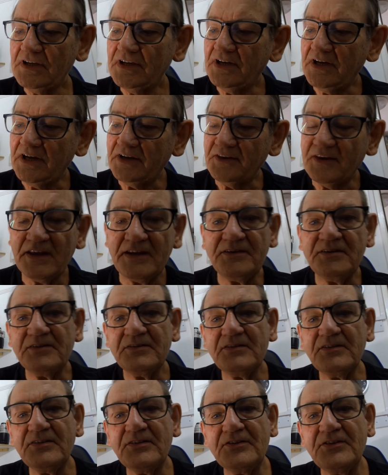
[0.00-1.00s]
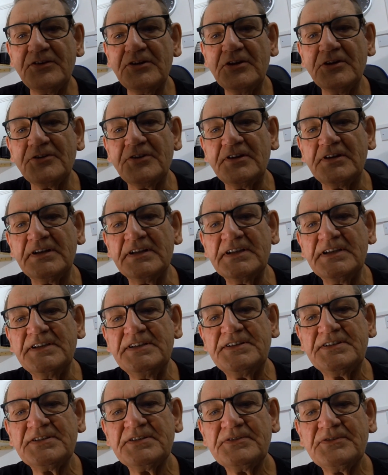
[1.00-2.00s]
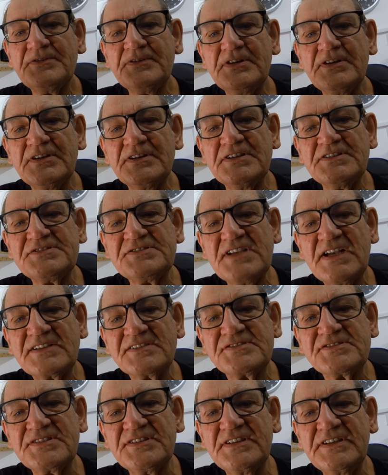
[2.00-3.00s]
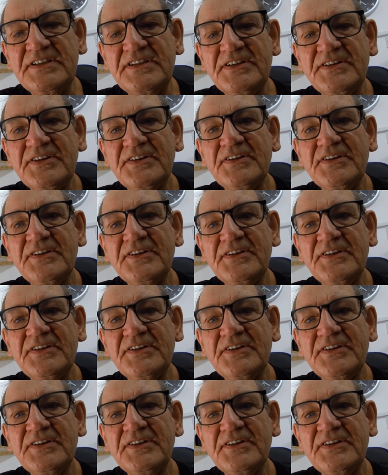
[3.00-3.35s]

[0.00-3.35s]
and then the other lead is actually